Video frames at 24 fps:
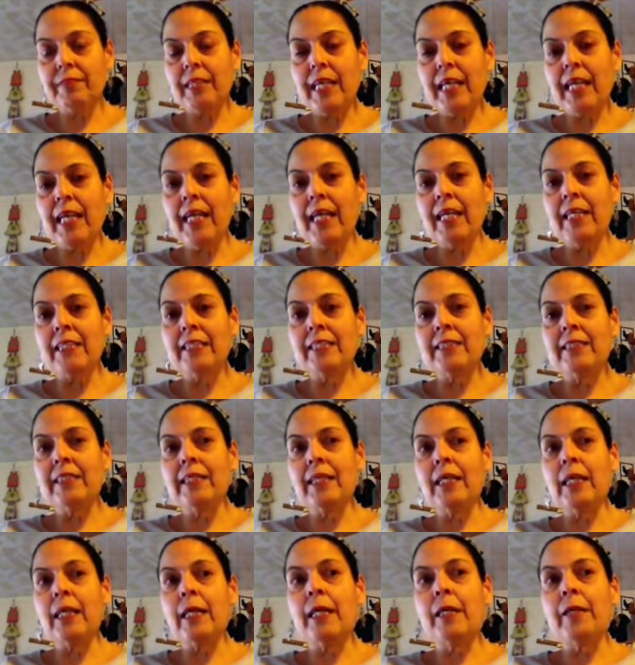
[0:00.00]
And
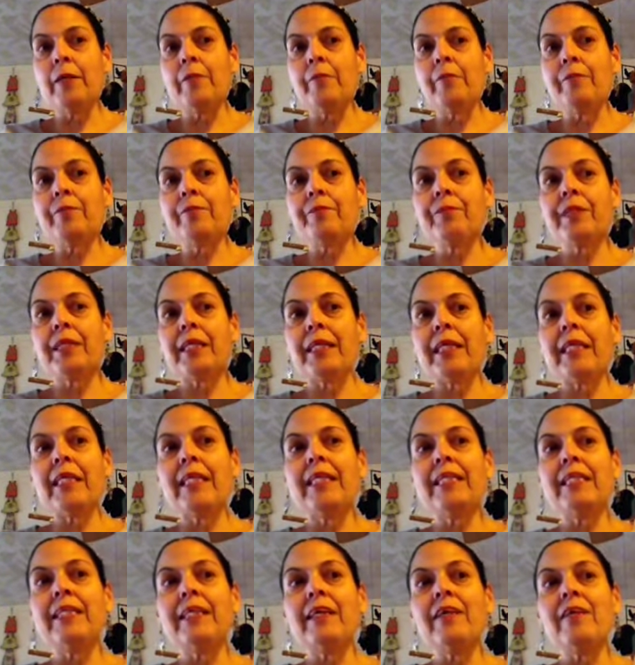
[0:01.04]
um,
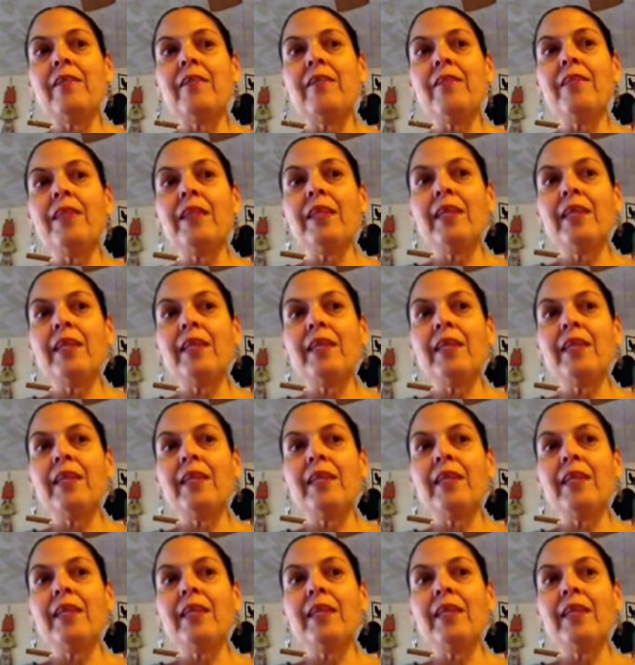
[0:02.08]
in the